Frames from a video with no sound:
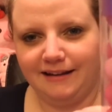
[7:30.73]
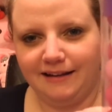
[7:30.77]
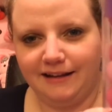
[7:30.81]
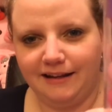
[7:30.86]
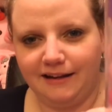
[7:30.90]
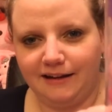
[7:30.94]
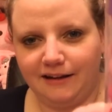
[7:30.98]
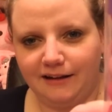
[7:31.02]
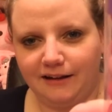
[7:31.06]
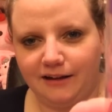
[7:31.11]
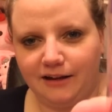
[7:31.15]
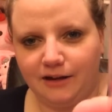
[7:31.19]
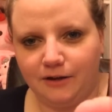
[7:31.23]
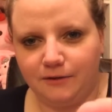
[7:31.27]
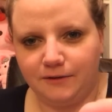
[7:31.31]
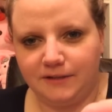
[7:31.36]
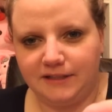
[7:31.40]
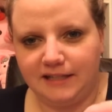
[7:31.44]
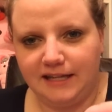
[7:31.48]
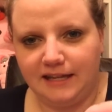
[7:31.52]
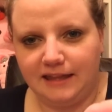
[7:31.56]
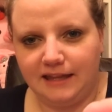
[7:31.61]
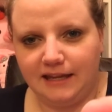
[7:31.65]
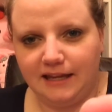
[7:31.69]
little
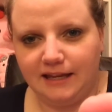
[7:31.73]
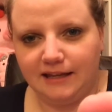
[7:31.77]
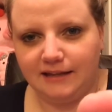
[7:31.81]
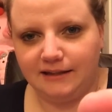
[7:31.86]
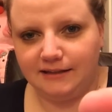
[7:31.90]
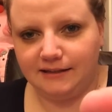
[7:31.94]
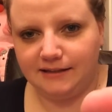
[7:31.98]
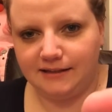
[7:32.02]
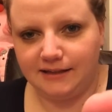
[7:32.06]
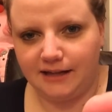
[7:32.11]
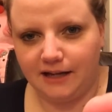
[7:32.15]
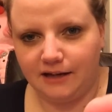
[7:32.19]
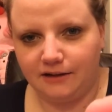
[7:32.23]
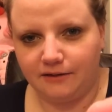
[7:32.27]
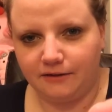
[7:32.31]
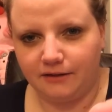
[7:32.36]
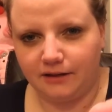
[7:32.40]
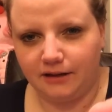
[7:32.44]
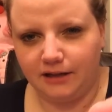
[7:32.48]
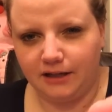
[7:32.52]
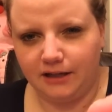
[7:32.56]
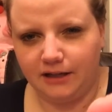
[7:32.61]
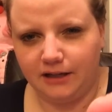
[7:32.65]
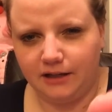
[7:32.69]
ghosty things. I don't
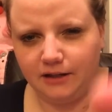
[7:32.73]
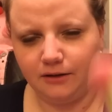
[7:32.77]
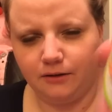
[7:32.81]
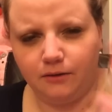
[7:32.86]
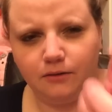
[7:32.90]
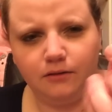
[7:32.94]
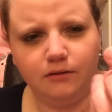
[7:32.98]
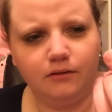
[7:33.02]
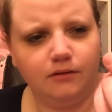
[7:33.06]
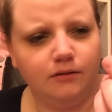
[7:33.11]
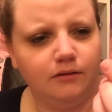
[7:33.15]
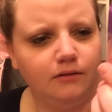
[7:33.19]
really know.